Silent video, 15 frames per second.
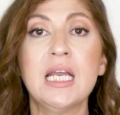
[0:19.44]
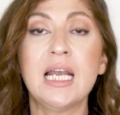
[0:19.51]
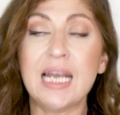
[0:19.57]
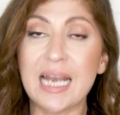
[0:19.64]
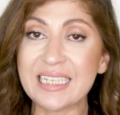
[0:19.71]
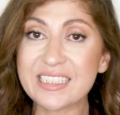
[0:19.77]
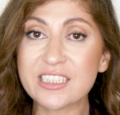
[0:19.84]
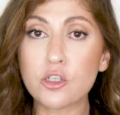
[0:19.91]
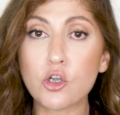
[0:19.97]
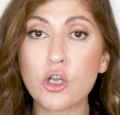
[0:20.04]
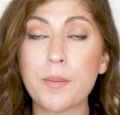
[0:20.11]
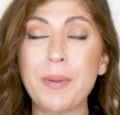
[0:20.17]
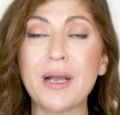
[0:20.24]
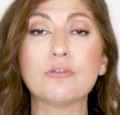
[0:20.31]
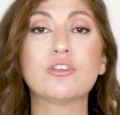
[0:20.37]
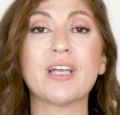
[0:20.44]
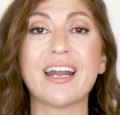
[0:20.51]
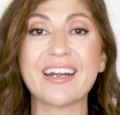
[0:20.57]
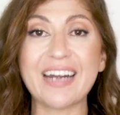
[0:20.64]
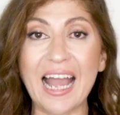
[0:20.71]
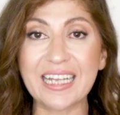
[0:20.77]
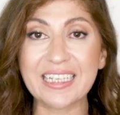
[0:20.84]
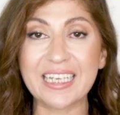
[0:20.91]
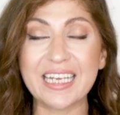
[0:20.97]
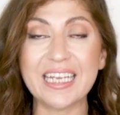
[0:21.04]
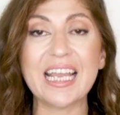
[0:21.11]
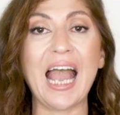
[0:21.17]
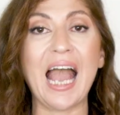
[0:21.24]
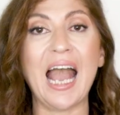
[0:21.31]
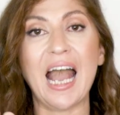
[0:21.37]
Let's talk about
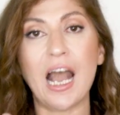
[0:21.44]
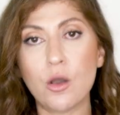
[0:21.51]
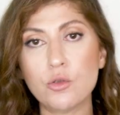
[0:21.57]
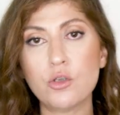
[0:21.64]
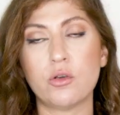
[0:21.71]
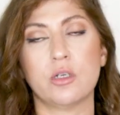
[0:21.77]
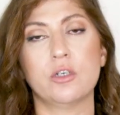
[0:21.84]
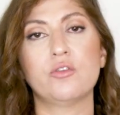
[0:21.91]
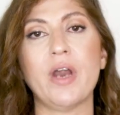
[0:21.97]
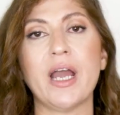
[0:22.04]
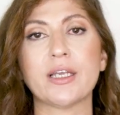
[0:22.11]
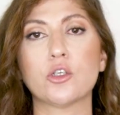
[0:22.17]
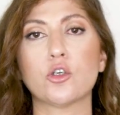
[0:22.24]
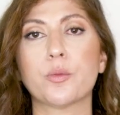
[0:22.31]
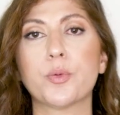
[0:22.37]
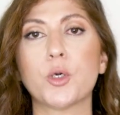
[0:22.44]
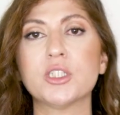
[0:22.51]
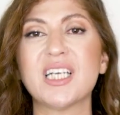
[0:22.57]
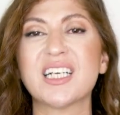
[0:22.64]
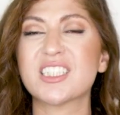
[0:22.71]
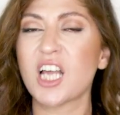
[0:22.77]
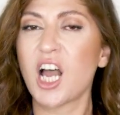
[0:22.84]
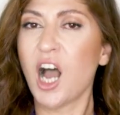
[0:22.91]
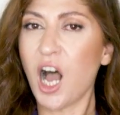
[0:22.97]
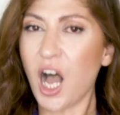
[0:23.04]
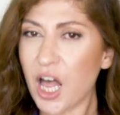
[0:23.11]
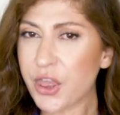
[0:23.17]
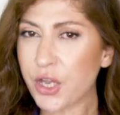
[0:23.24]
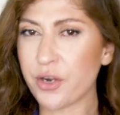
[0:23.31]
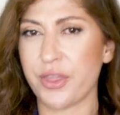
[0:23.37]
ranking, how you can rank your products
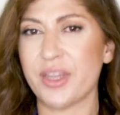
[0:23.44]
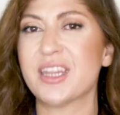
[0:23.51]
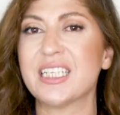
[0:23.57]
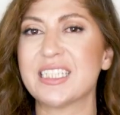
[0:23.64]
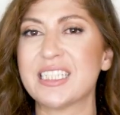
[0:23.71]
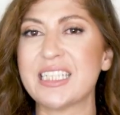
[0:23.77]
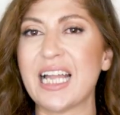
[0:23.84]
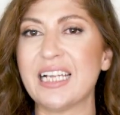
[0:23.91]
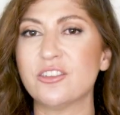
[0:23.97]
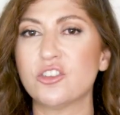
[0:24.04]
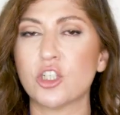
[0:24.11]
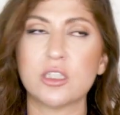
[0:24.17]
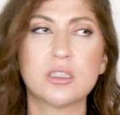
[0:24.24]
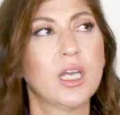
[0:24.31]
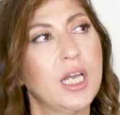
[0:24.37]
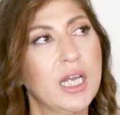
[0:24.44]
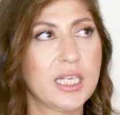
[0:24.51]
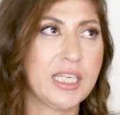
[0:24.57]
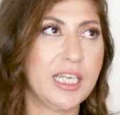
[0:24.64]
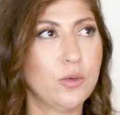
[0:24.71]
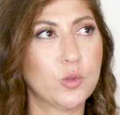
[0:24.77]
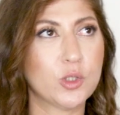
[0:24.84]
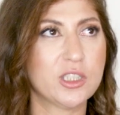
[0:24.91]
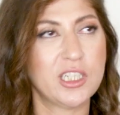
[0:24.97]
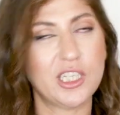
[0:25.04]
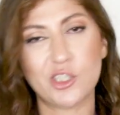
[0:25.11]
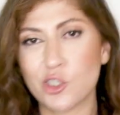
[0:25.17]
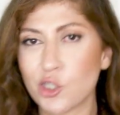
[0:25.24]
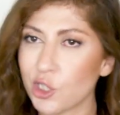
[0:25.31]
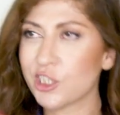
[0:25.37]
other than the standard keyword
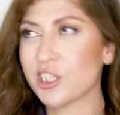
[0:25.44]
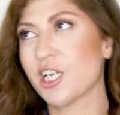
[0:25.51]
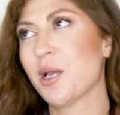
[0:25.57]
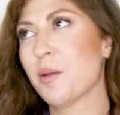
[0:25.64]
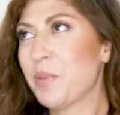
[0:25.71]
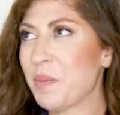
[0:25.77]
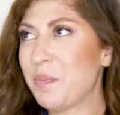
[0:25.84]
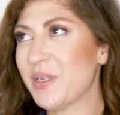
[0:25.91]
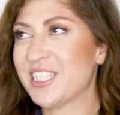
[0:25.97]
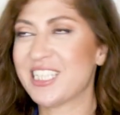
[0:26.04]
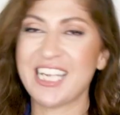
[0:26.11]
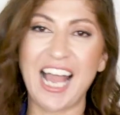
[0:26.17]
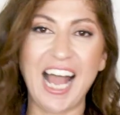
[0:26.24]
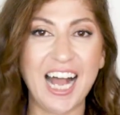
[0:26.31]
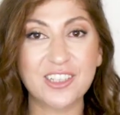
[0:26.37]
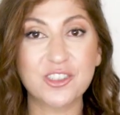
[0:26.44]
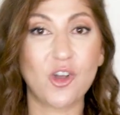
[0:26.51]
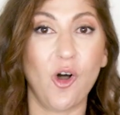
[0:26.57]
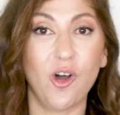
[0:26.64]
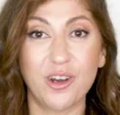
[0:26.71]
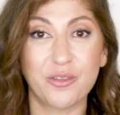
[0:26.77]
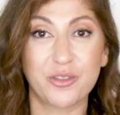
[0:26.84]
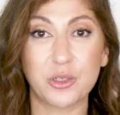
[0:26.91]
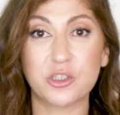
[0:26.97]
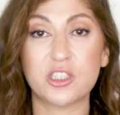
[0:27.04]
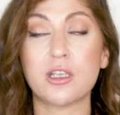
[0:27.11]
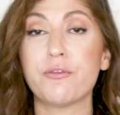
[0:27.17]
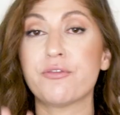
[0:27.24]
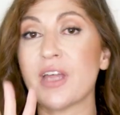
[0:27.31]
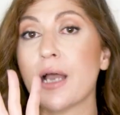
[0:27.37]
research, PPC ads, all of those
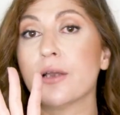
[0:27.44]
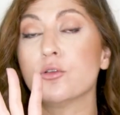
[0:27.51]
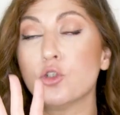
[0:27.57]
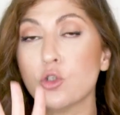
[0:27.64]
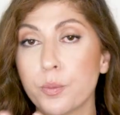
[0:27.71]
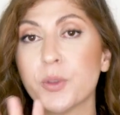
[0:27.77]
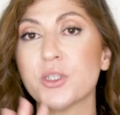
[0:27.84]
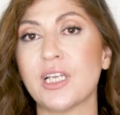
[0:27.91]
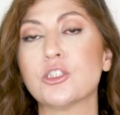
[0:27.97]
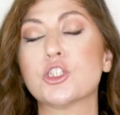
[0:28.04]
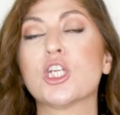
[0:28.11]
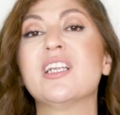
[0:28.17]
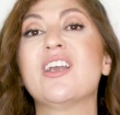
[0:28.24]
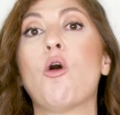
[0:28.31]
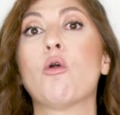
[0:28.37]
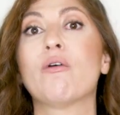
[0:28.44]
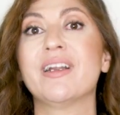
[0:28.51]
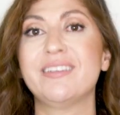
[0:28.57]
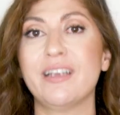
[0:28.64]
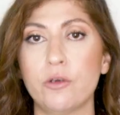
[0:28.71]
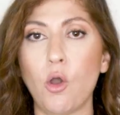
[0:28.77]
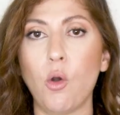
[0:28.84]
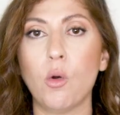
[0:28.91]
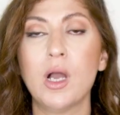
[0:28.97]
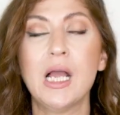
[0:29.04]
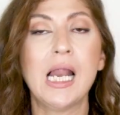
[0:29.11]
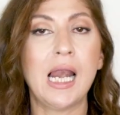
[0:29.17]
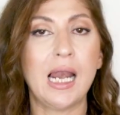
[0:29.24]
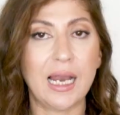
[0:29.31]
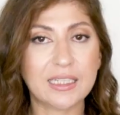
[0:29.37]
stuff that you potentially already know.
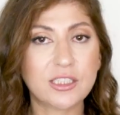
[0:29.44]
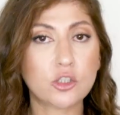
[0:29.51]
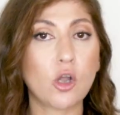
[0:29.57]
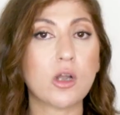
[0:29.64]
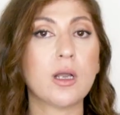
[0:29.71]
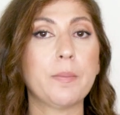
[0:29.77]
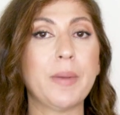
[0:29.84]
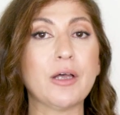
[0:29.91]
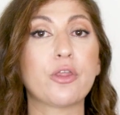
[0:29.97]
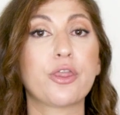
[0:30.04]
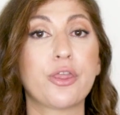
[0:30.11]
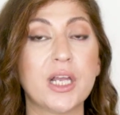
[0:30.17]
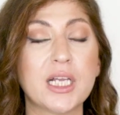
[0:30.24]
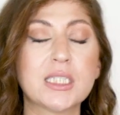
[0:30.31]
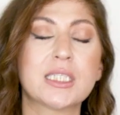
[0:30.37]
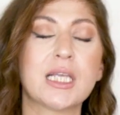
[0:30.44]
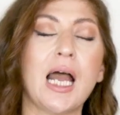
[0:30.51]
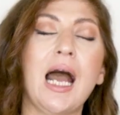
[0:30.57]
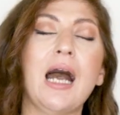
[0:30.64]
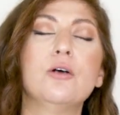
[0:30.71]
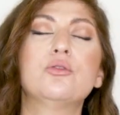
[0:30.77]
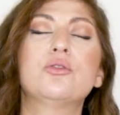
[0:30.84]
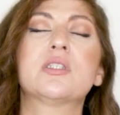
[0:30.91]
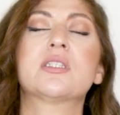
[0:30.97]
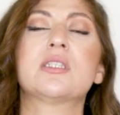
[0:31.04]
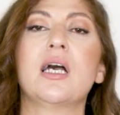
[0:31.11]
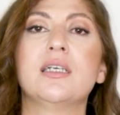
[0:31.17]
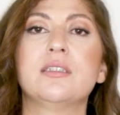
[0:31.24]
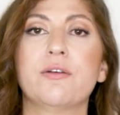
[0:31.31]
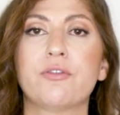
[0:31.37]
Let's talk about things
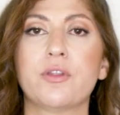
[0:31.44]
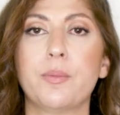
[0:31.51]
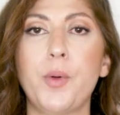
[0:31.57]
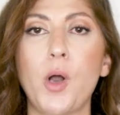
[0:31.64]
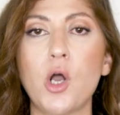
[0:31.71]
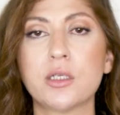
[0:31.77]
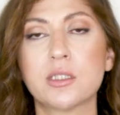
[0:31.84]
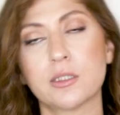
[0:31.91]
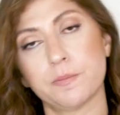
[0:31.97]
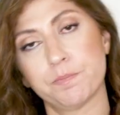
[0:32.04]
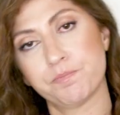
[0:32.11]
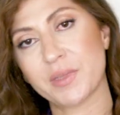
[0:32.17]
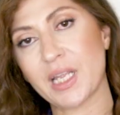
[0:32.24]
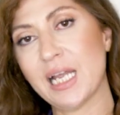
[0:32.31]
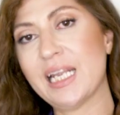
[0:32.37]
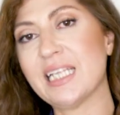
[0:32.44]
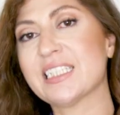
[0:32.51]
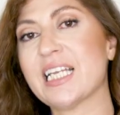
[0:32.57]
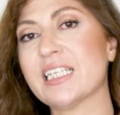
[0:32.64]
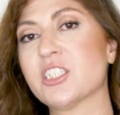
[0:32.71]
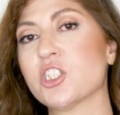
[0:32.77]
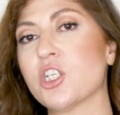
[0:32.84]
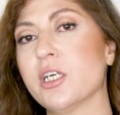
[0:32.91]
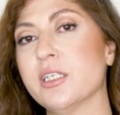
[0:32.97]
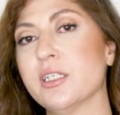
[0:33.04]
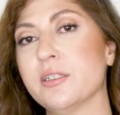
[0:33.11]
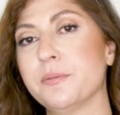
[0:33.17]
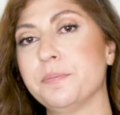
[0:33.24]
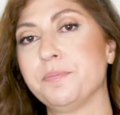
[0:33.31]
outside of the box. Let's get started.